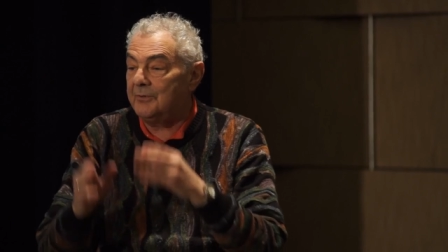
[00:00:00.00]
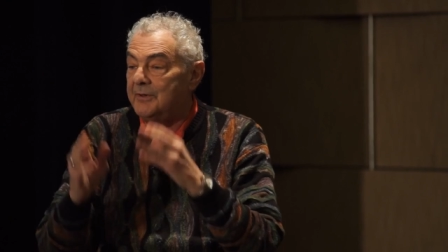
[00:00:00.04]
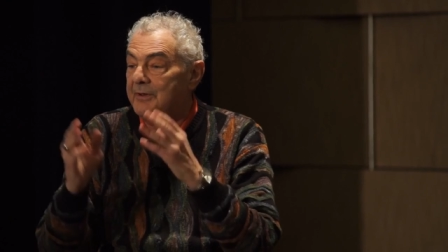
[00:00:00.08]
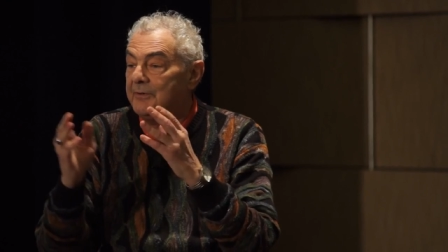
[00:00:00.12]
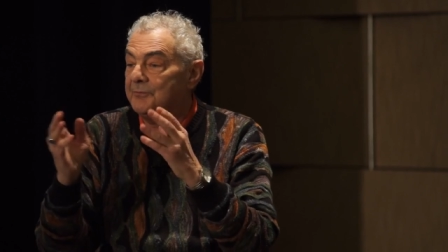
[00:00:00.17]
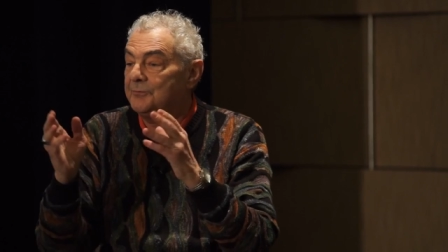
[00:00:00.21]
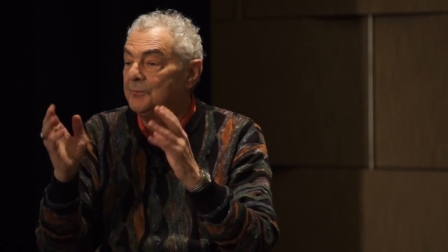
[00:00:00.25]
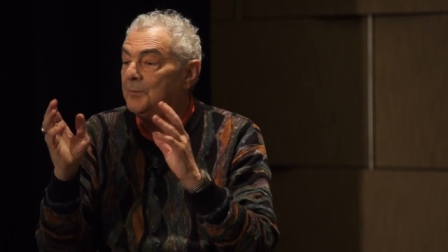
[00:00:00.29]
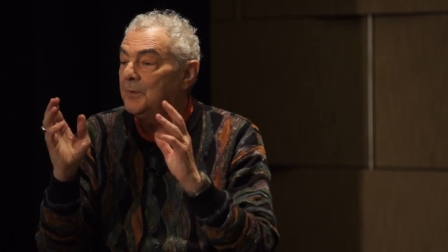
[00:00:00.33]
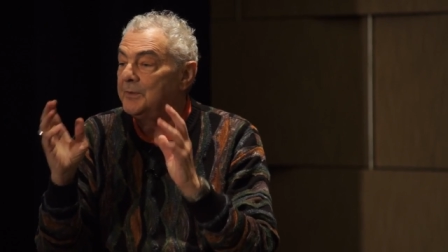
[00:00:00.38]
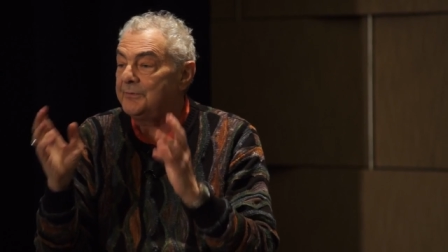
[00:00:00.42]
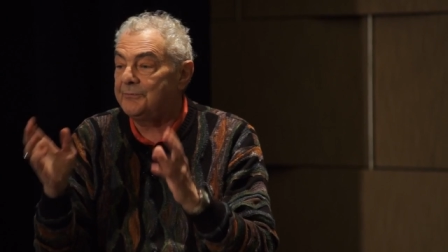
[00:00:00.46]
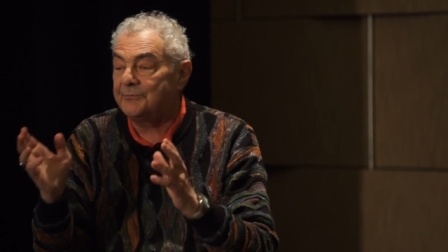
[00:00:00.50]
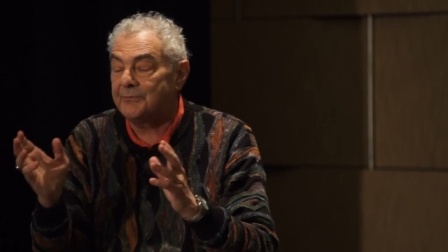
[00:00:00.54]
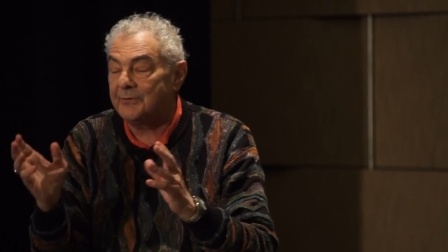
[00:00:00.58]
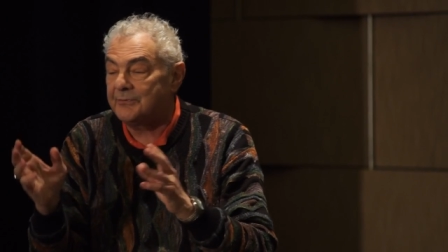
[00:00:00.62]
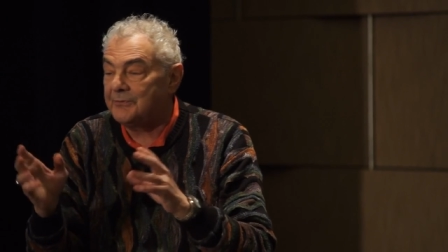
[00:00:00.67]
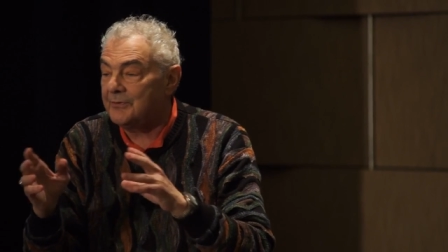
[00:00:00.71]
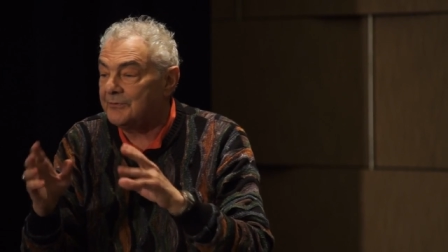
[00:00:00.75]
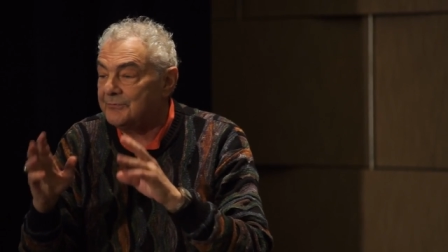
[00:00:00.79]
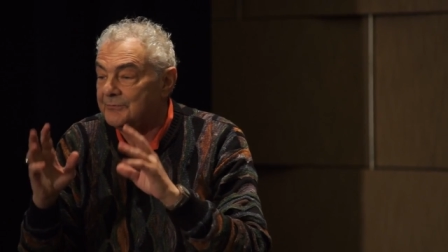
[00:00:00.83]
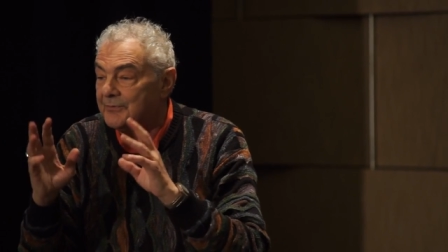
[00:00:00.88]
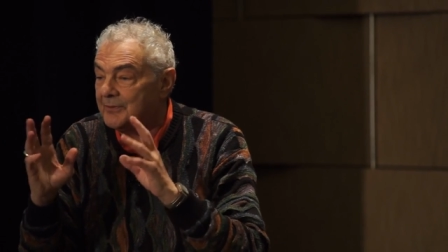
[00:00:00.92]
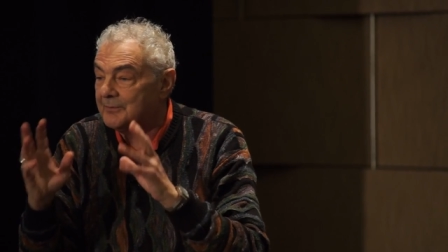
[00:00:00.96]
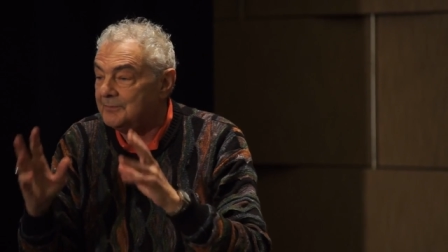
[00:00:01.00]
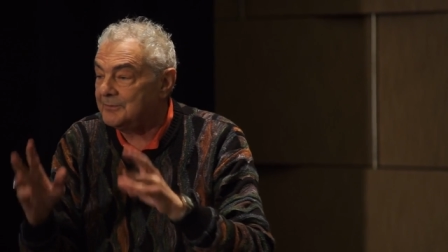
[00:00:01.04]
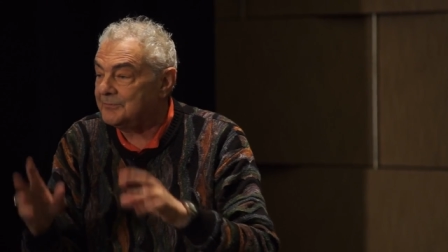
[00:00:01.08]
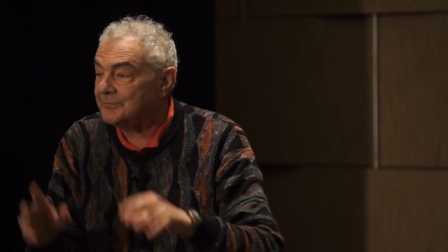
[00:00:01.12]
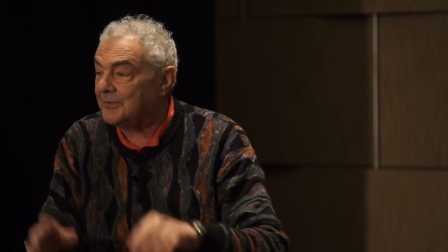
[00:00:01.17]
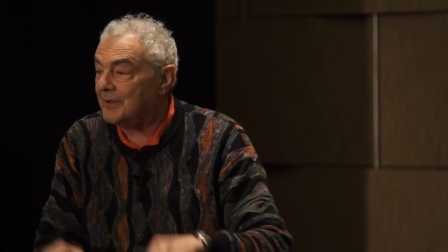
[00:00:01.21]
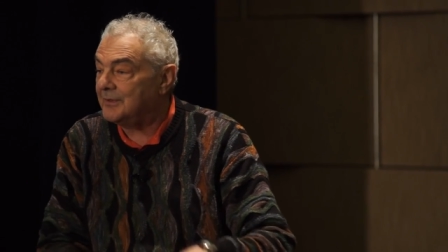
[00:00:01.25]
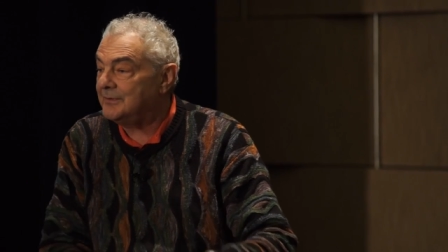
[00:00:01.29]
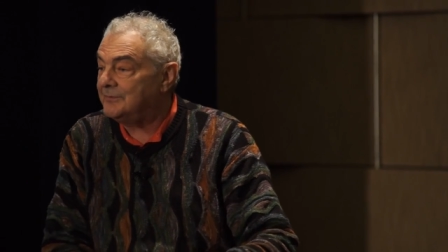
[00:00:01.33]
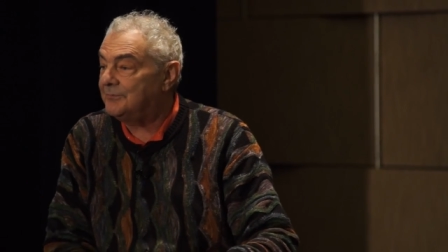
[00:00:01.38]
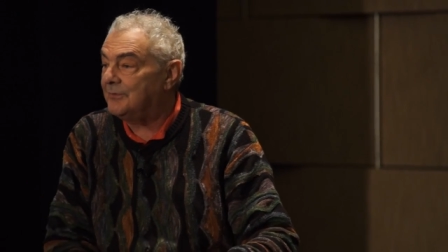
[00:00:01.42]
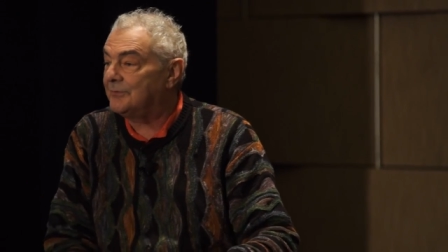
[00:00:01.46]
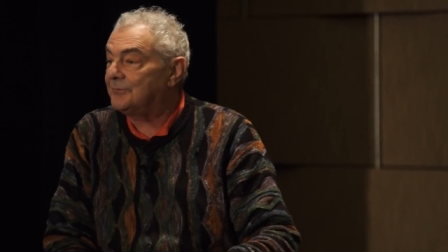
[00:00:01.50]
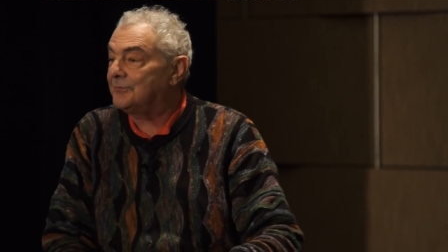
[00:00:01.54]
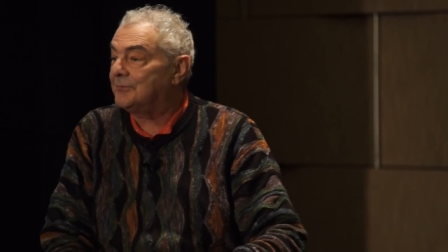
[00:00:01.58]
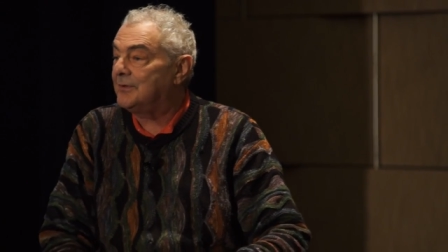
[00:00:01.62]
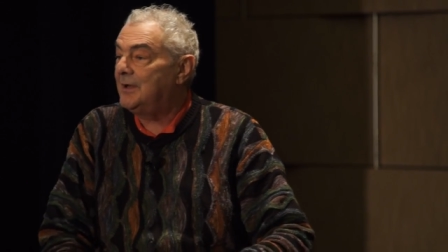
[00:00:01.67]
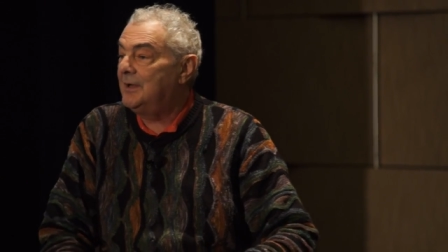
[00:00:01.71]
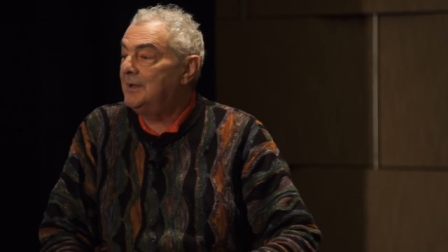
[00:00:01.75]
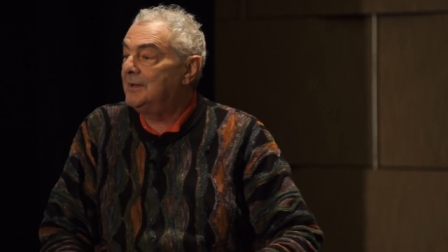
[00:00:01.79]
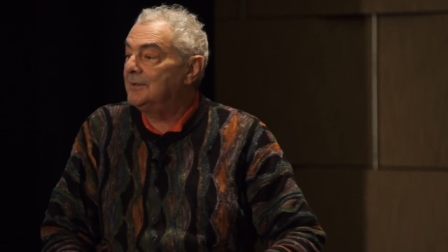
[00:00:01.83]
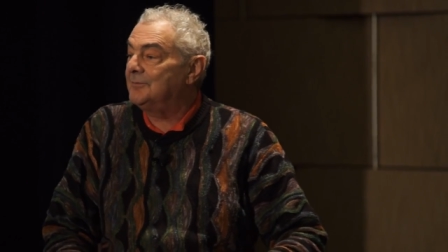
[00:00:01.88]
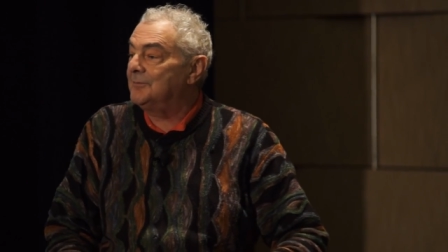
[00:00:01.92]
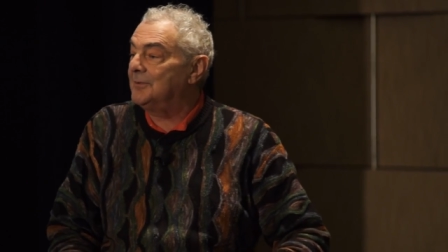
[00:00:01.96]
Here's one statistic which I just
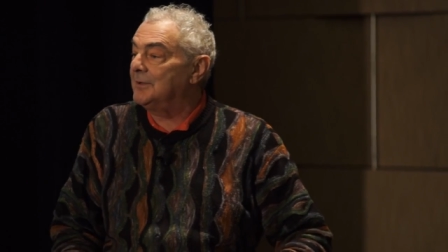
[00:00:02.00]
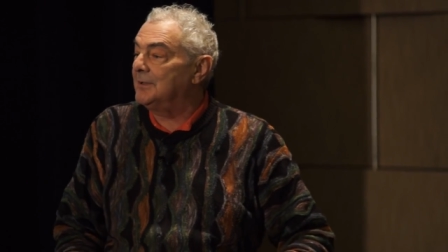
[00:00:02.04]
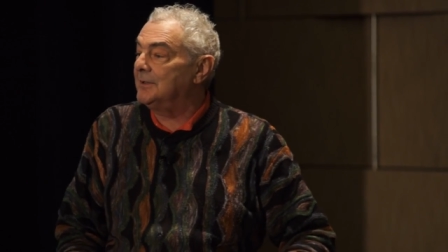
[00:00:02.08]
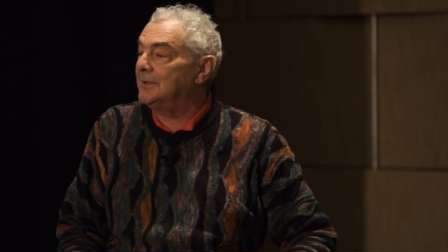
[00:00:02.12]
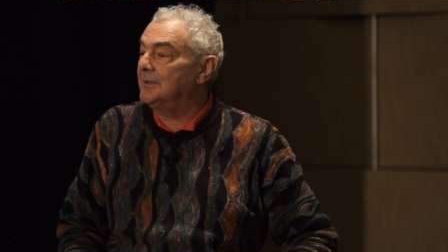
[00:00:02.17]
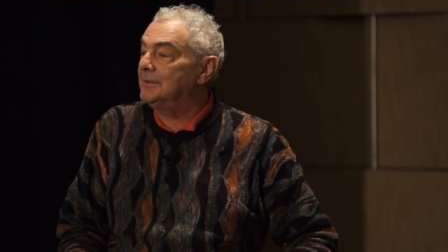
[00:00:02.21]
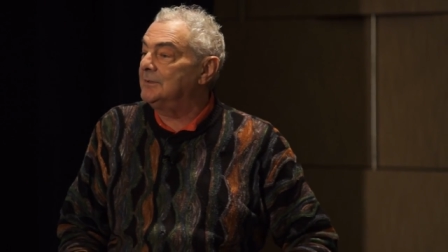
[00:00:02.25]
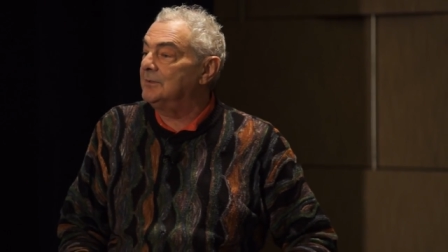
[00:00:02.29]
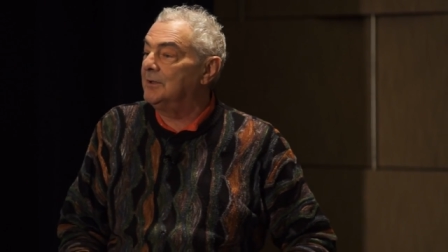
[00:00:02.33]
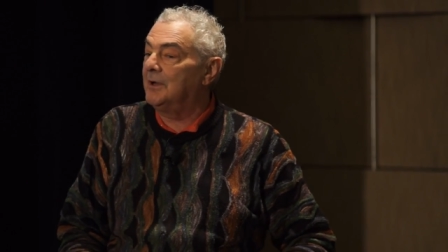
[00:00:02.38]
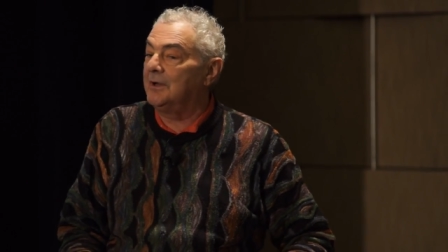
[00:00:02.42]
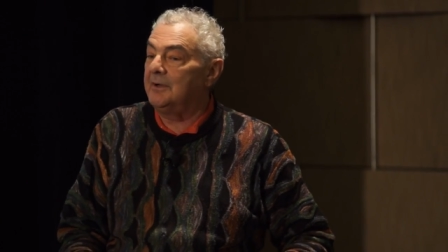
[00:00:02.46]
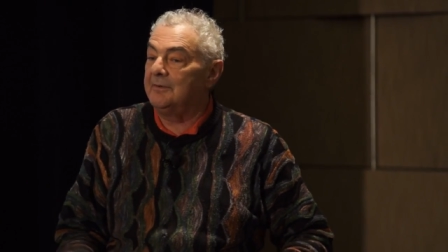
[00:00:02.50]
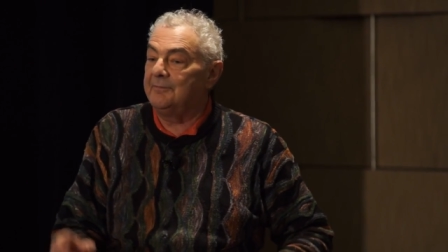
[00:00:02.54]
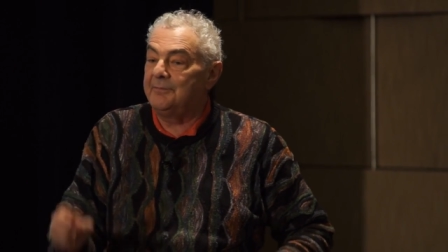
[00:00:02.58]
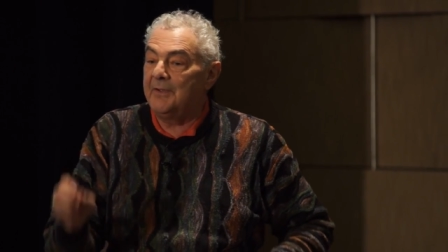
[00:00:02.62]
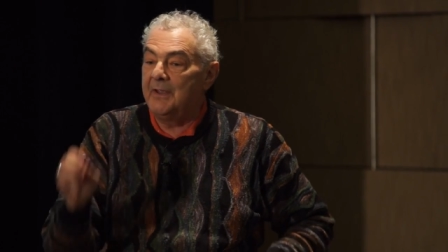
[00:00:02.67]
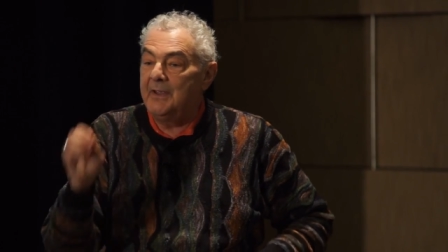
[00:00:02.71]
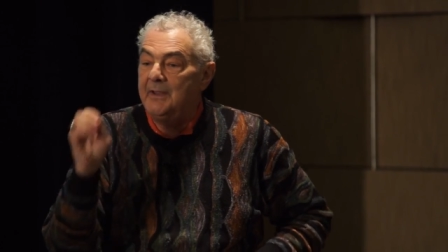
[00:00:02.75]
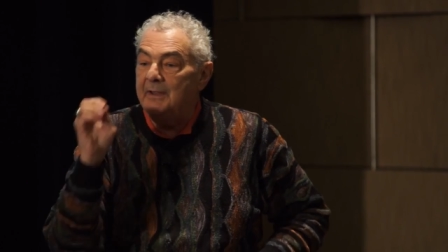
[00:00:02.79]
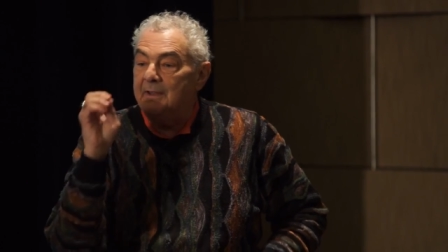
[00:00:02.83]
really love.